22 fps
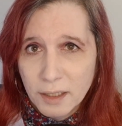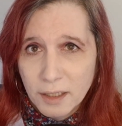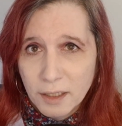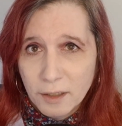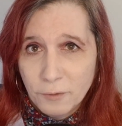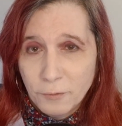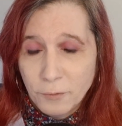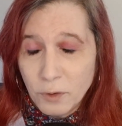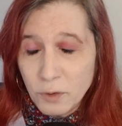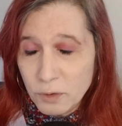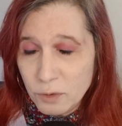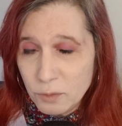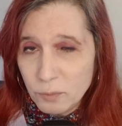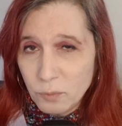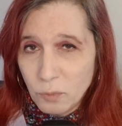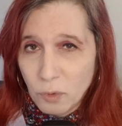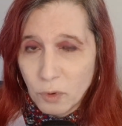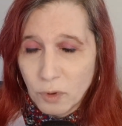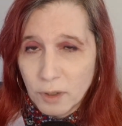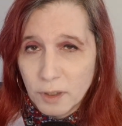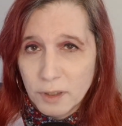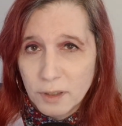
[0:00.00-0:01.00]

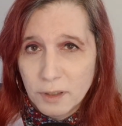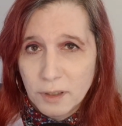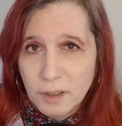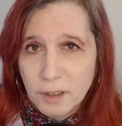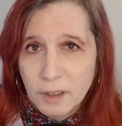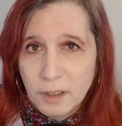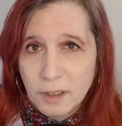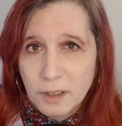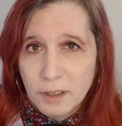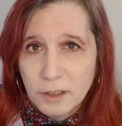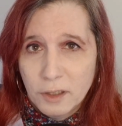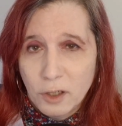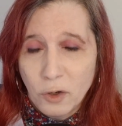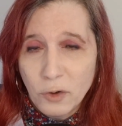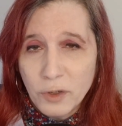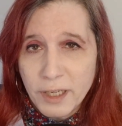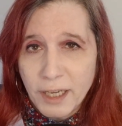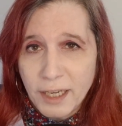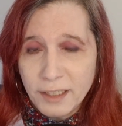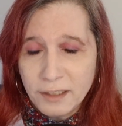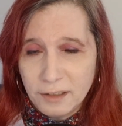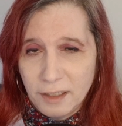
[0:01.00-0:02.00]
Furthermore,
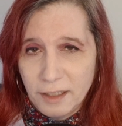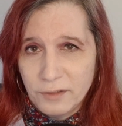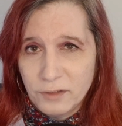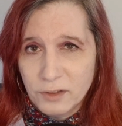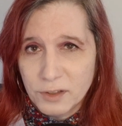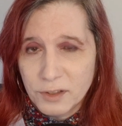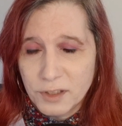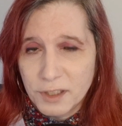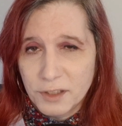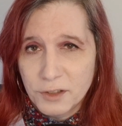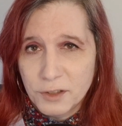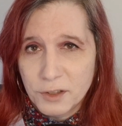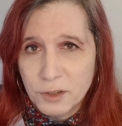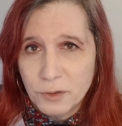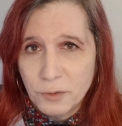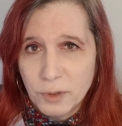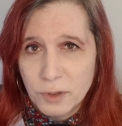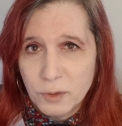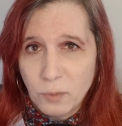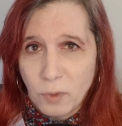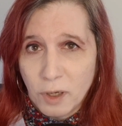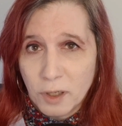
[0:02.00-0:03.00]
cocaine levels in the
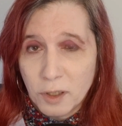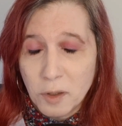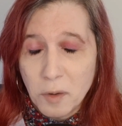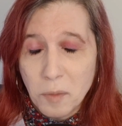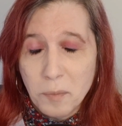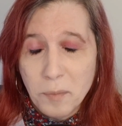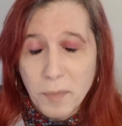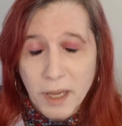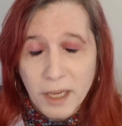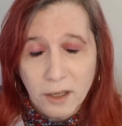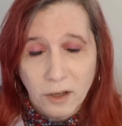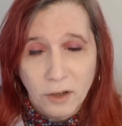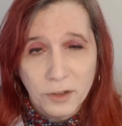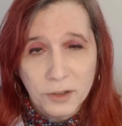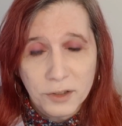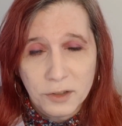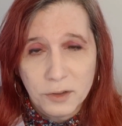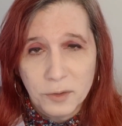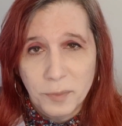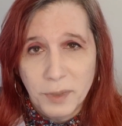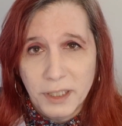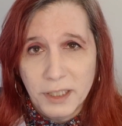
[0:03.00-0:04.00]
sewage water may
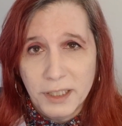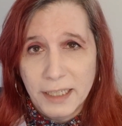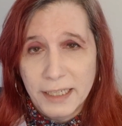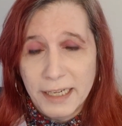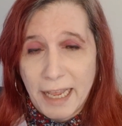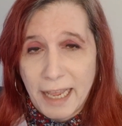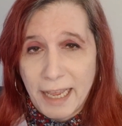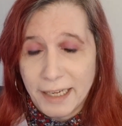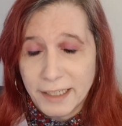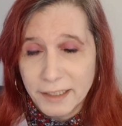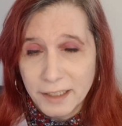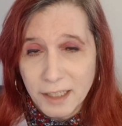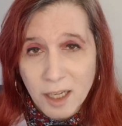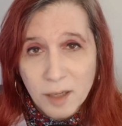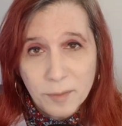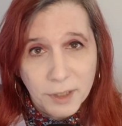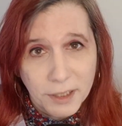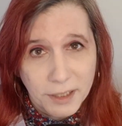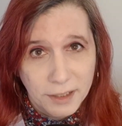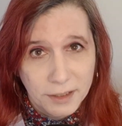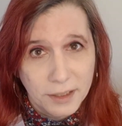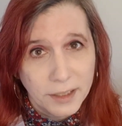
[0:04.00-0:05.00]
also be an
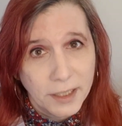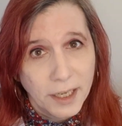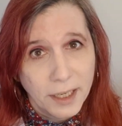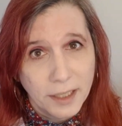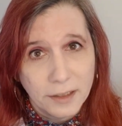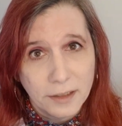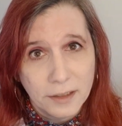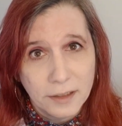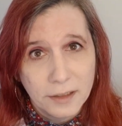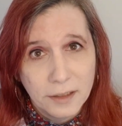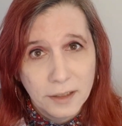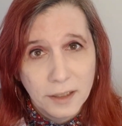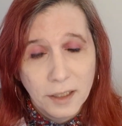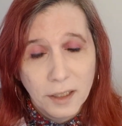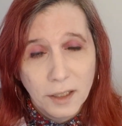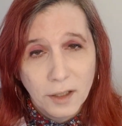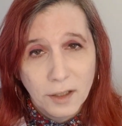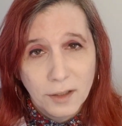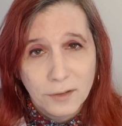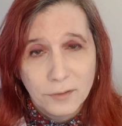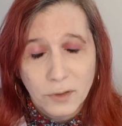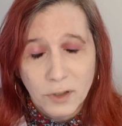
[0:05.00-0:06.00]
economic indicator.
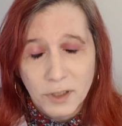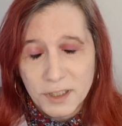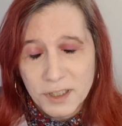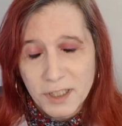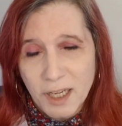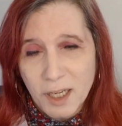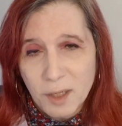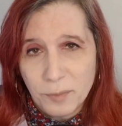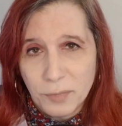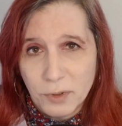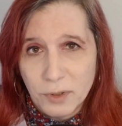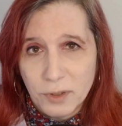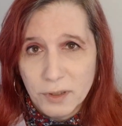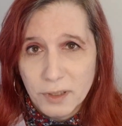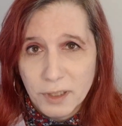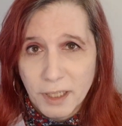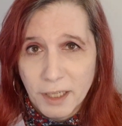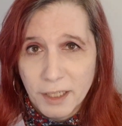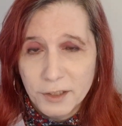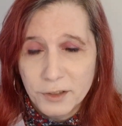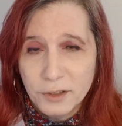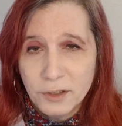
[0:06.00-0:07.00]
For example,
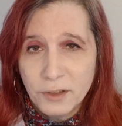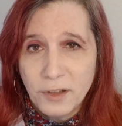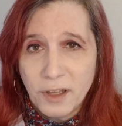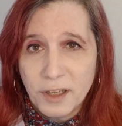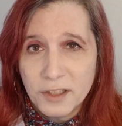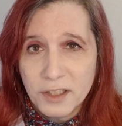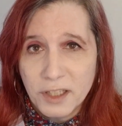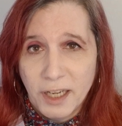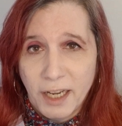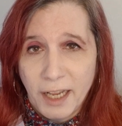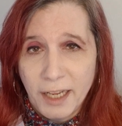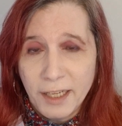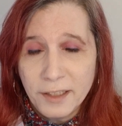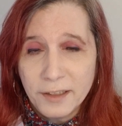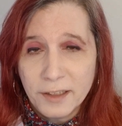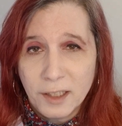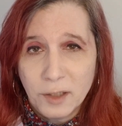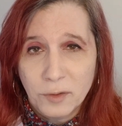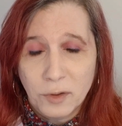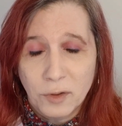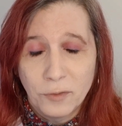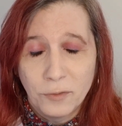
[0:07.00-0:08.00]
in 2008,
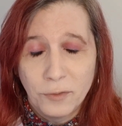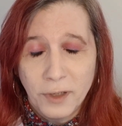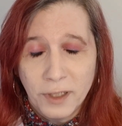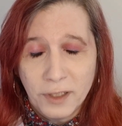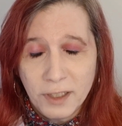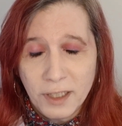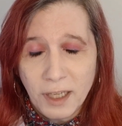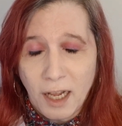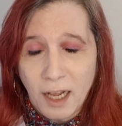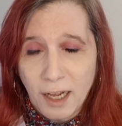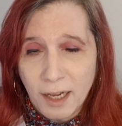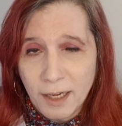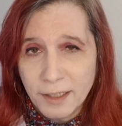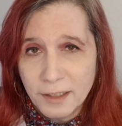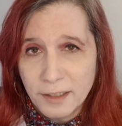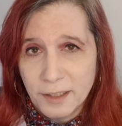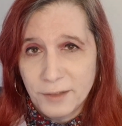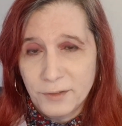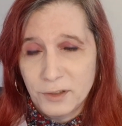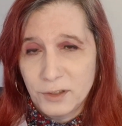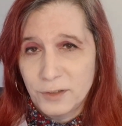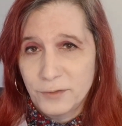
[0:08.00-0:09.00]
there were very high
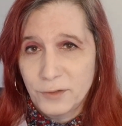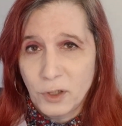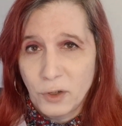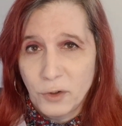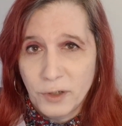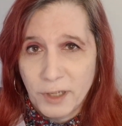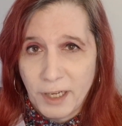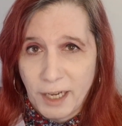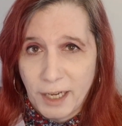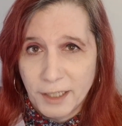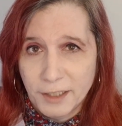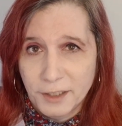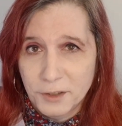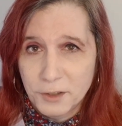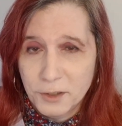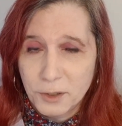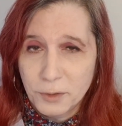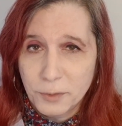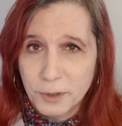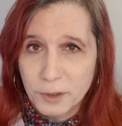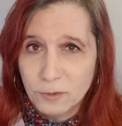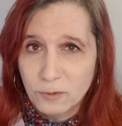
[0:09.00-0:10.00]
levels of cocaine in
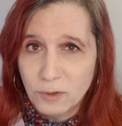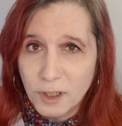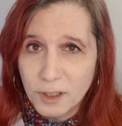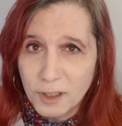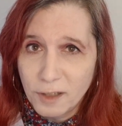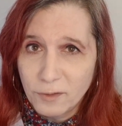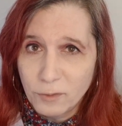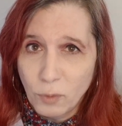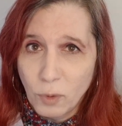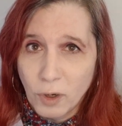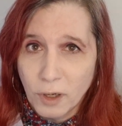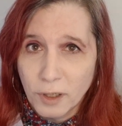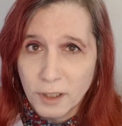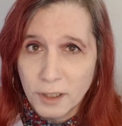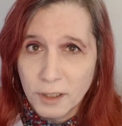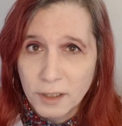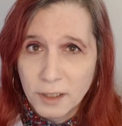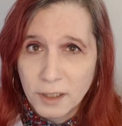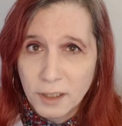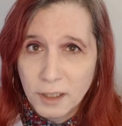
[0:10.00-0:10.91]
sewage runoff water,